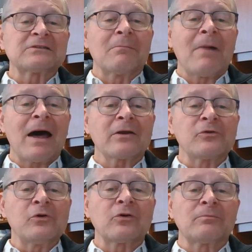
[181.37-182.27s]
a motto
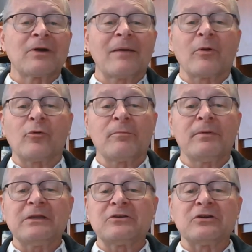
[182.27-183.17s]
you could probably
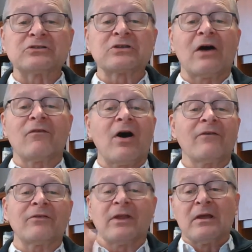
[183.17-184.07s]
repeat to yourself
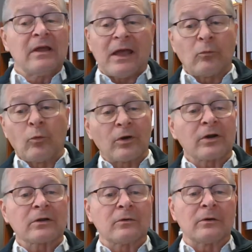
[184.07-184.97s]
often at
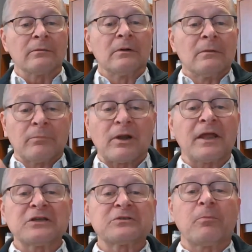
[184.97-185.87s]
work or
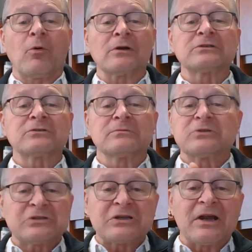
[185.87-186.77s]
playing sports,
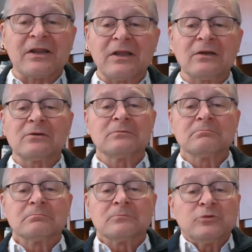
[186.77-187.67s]
studying,
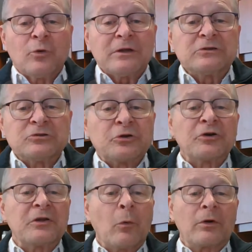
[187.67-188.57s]
doing
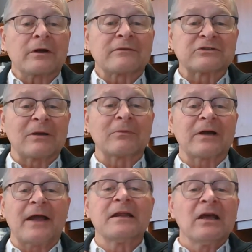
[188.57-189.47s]
dirty work of some
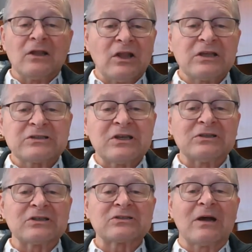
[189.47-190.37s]
kind, listening
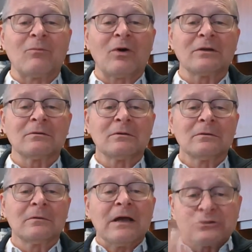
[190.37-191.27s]
to someone,
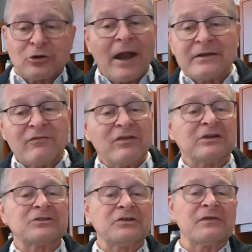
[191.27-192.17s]
trying to
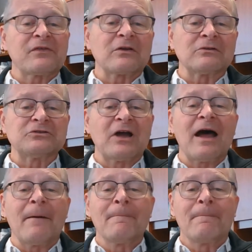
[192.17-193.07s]
finish a difficult job.